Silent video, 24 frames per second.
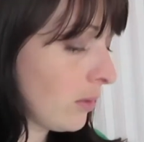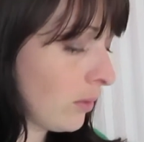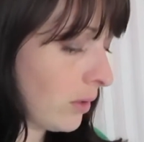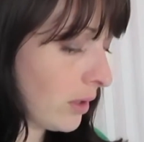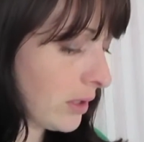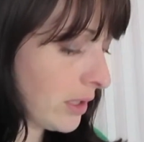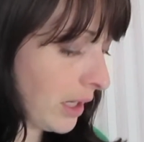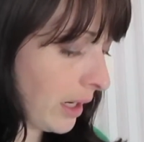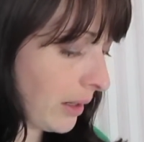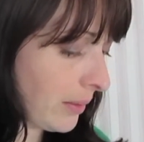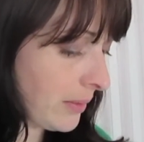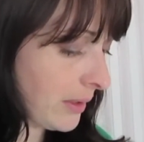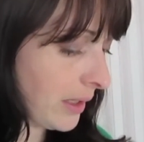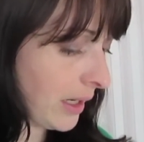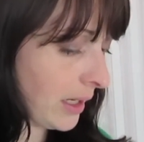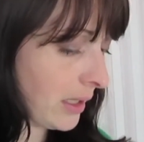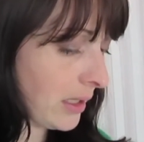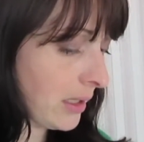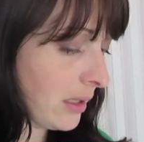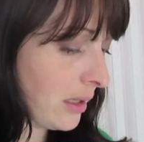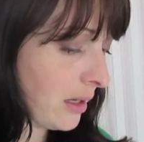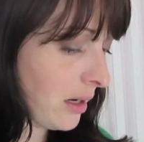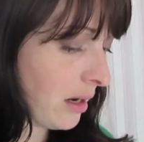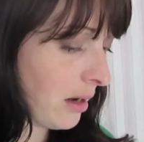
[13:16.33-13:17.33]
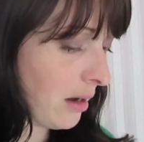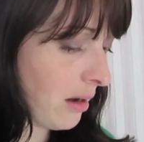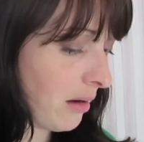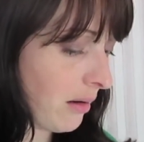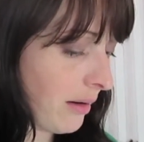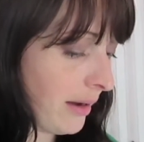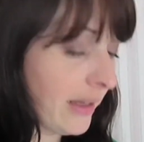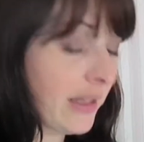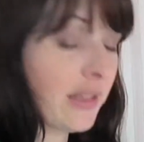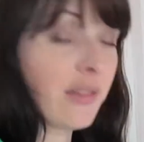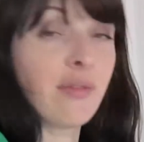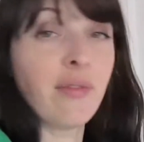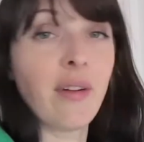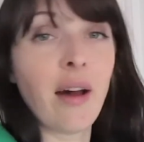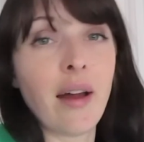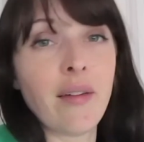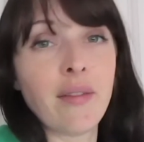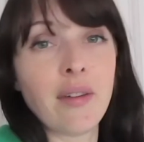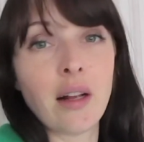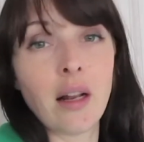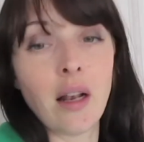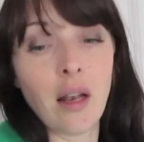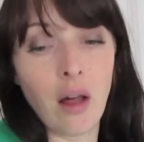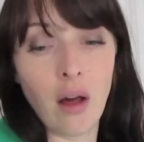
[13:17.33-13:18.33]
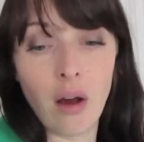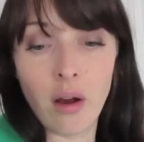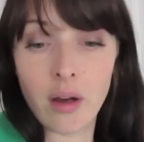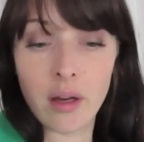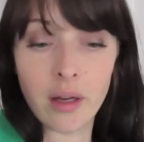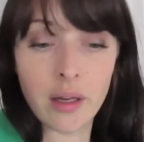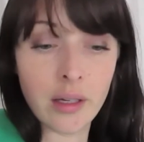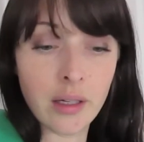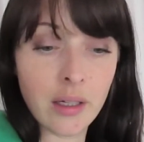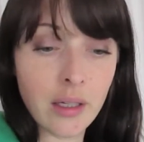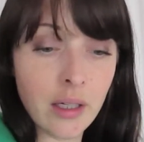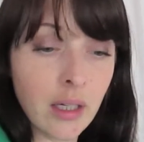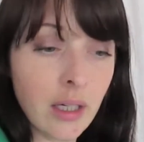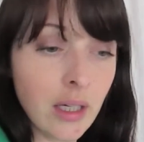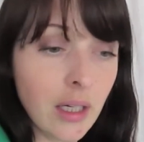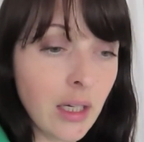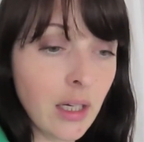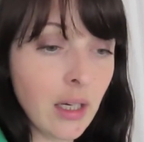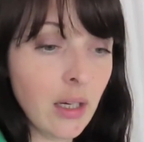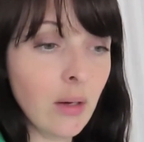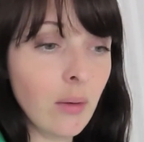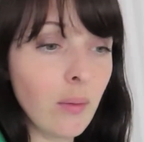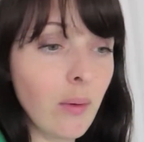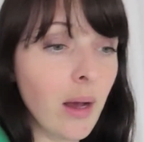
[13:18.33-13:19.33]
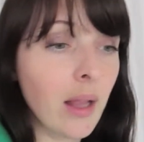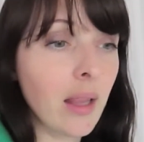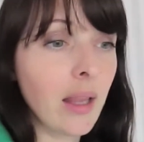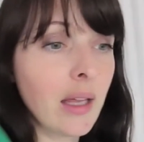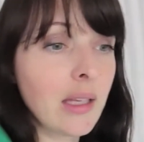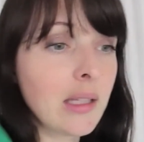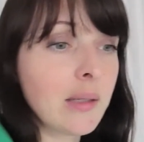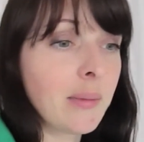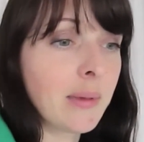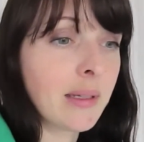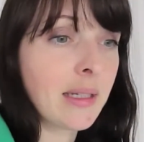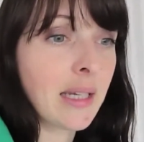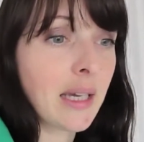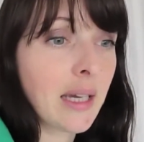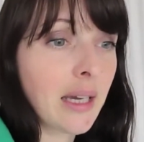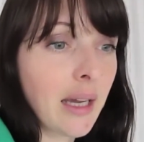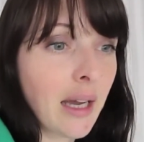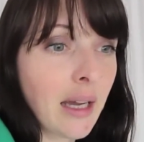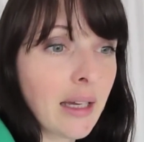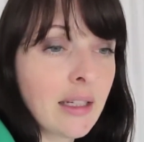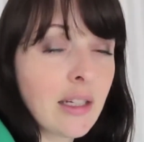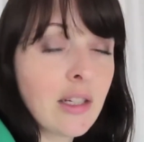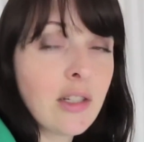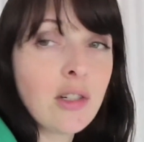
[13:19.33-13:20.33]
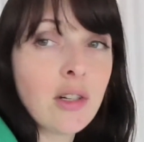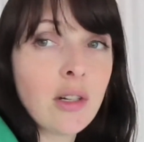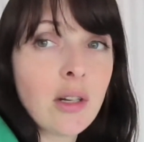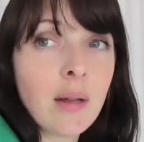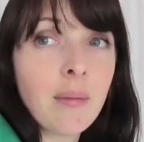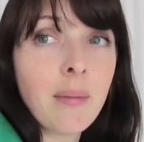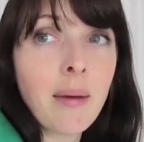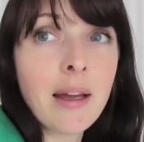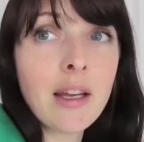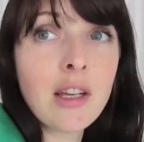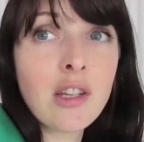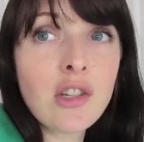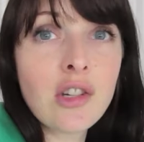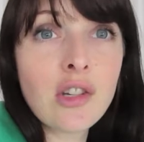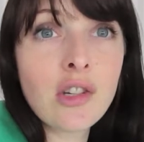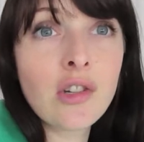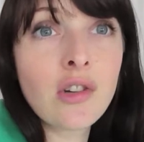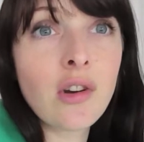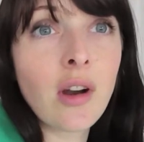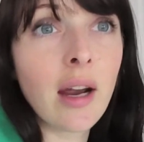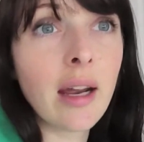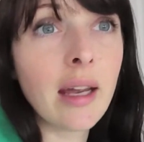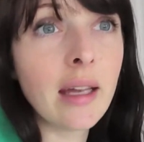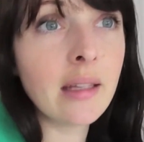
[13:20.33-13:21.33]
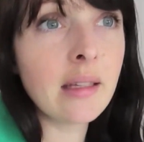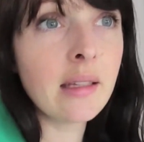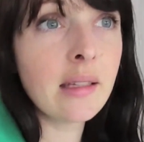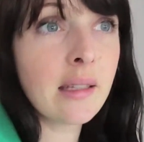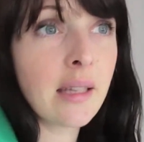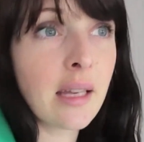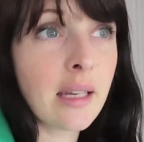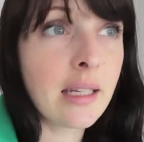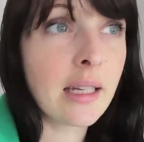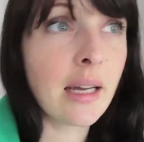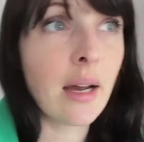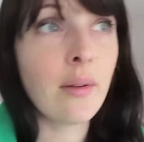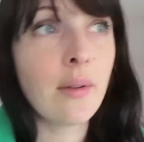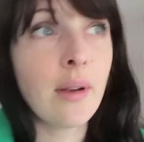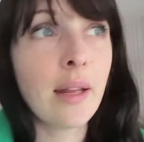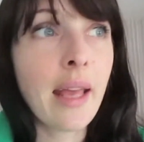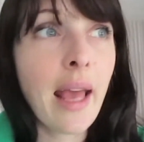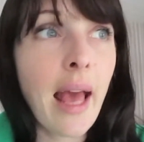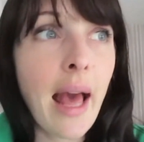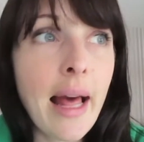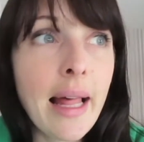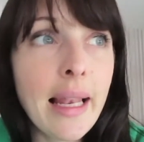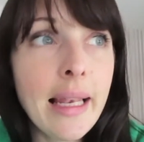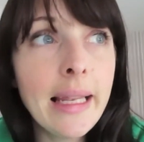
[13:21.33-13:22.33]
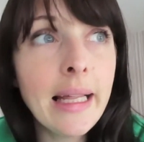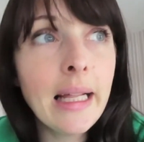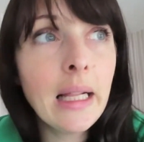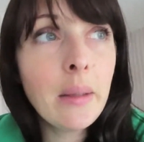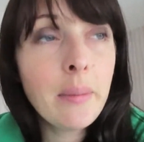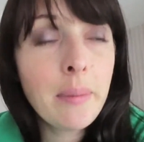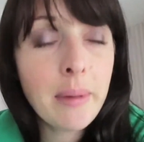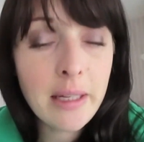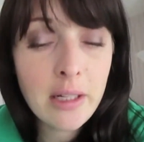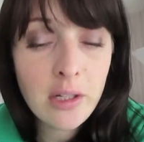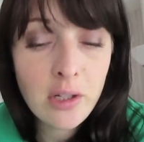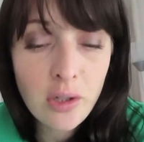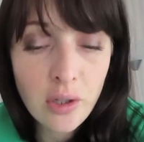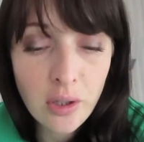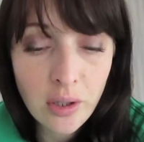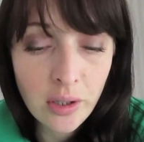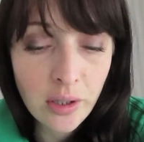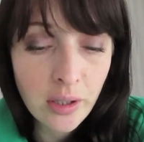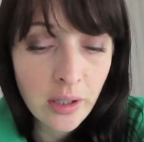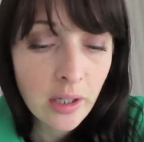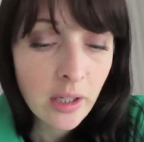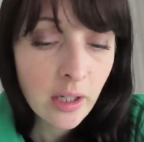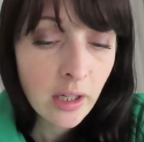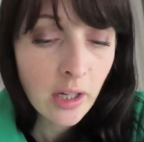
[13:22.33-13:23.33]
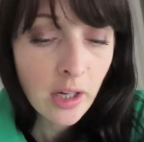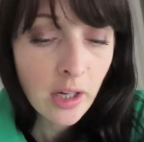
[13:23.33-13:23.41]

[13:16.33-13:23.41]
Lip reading: what time's it? Oh, it's 5 o'clock. Well, that's my day kind of done. I might just try and sit down and get a little bit done